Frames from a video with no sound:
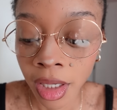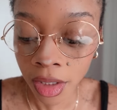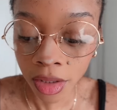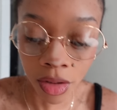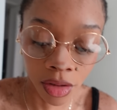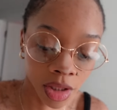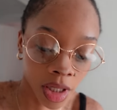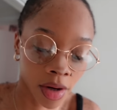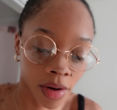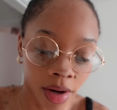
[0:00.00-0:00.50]

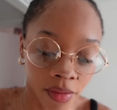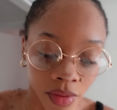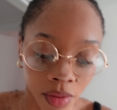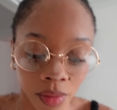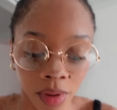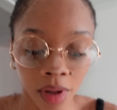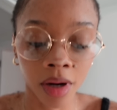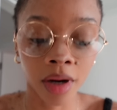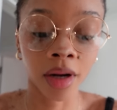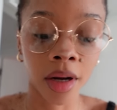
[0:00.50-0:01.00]
There's hair
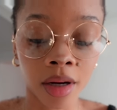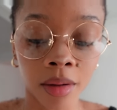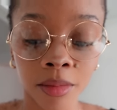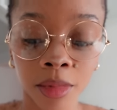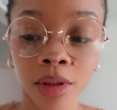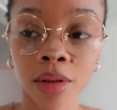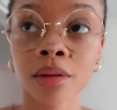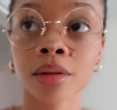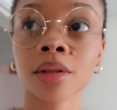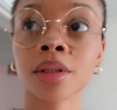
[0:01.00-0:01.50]
everywhere and
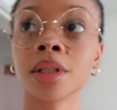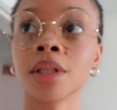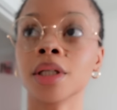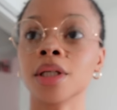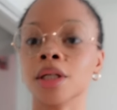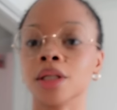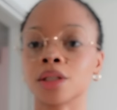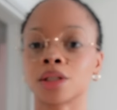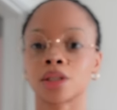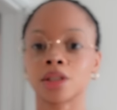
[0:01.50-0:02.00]
I'm literally
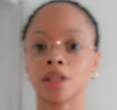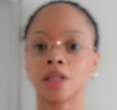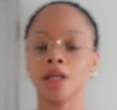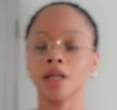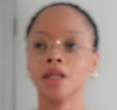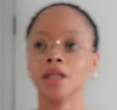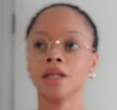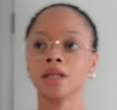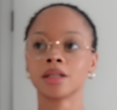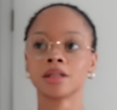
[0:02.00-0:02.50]

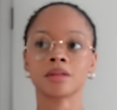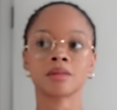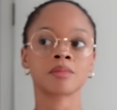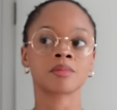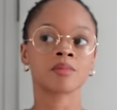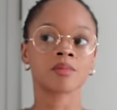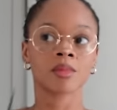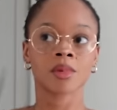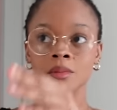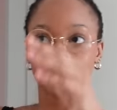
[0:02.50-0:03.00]
itching,
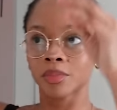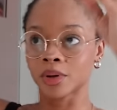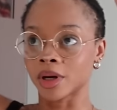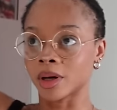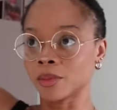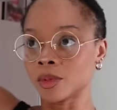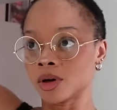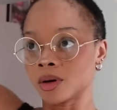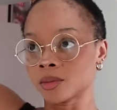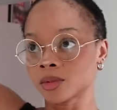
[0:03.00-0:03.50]
but
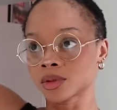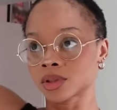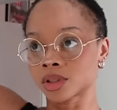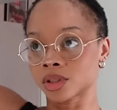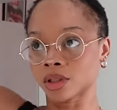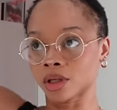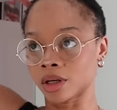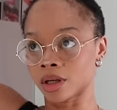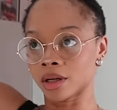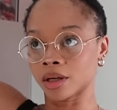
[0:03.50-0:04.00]
I'm almost
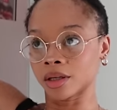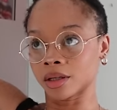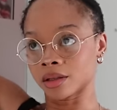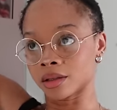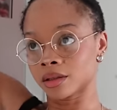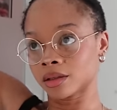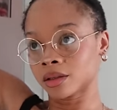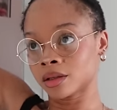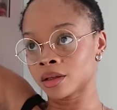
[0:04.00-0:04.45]
done.